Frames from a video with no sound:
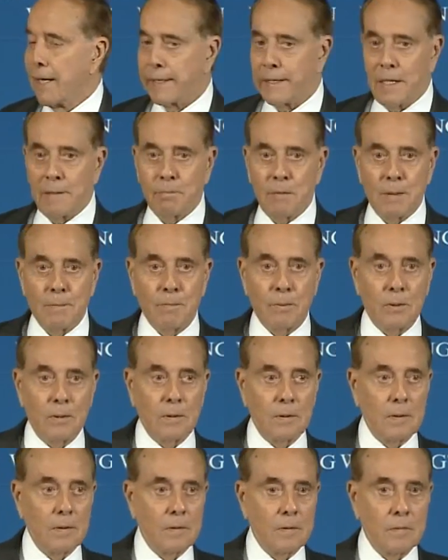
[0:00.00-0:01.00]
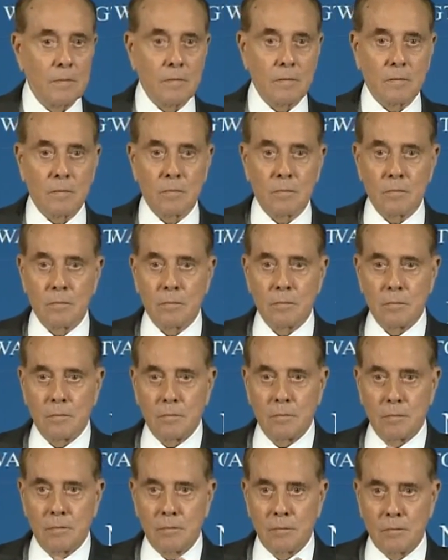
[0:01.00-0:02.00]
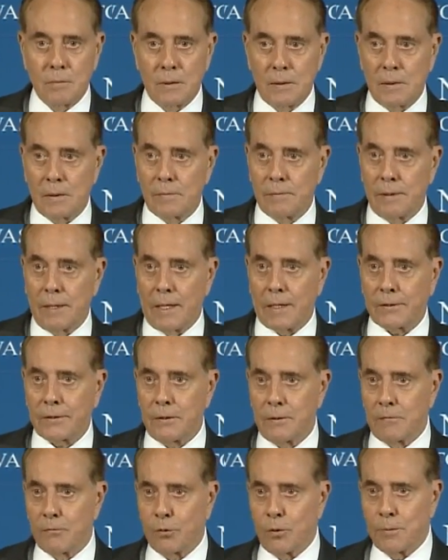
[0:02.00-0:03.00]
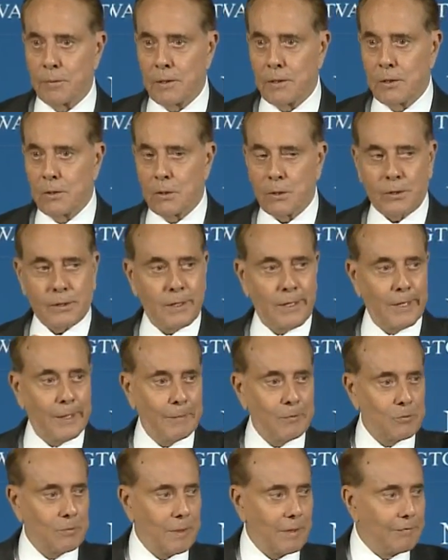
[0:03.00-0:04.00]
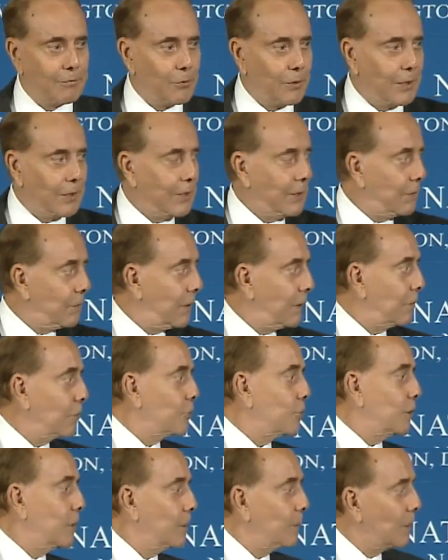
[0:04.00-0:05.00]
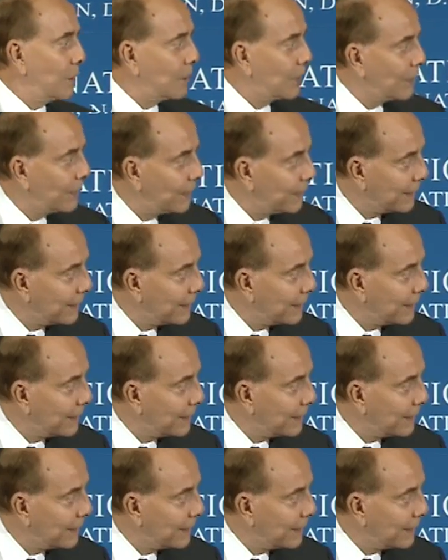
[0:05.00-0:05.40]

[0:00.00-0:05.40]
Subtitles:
can't remember the doctor from the New York Times, my friend, I don't see him here.